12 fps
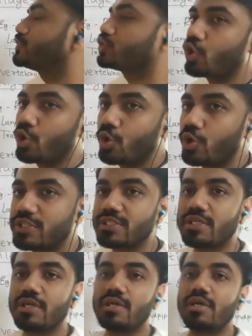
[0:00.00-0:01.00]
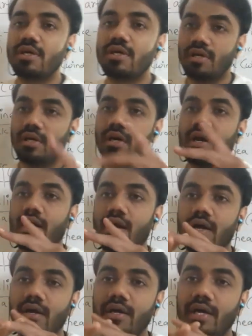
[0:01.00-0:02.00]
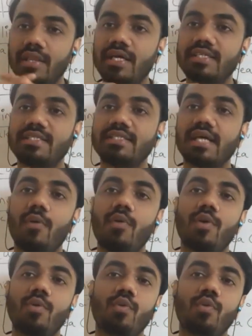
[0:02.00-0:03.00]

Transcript: which holds, connects our